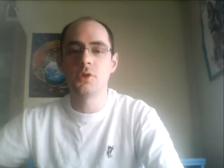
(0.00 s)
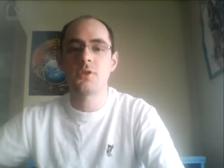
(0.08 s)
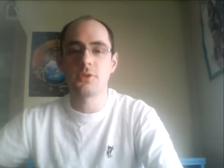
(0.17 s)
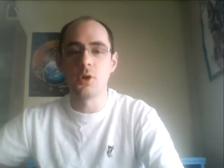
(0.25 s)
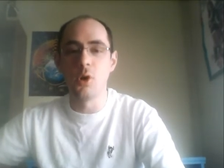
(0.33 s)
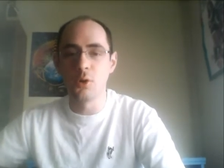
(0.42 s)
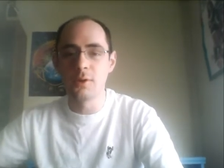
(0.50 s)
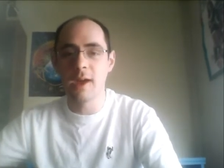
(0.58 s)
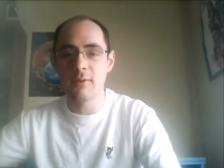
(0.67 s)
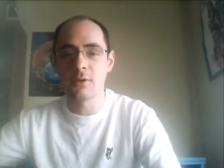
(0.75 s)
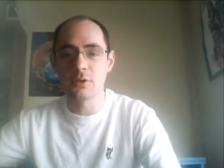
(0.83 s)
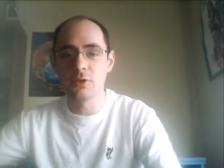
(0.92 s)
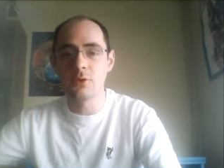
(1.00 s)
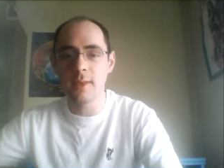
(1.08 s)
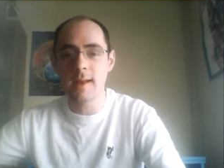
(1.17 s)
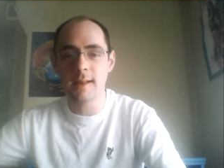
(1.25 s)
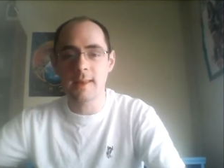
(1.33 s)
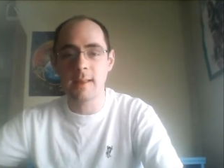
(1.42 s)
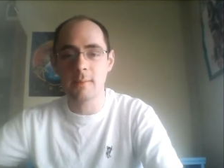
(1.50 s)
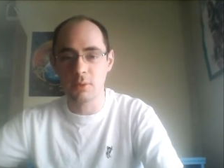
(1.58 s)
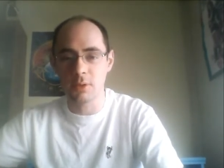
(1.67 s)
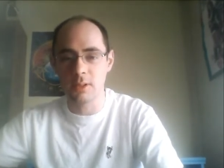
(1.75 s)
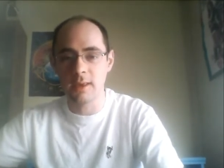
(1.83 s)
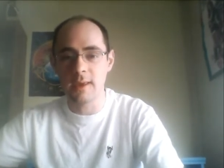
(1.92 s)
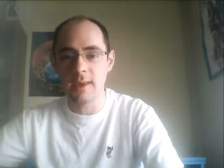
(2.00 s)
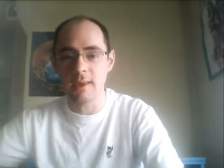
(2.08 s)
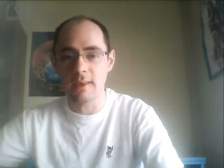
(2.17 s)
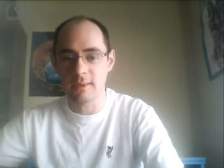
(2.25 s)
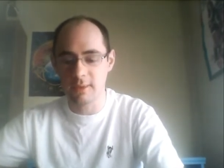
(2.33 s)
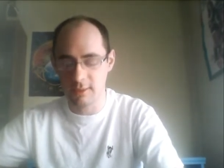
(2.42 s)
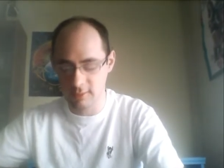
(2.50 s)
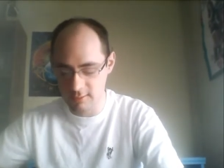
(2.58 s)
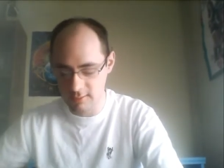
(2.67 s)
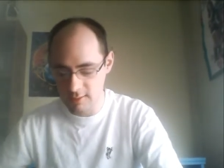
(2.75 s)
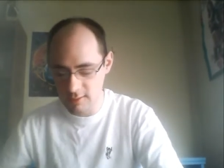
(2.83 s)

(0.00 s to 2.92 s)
just don't ever do that again, please.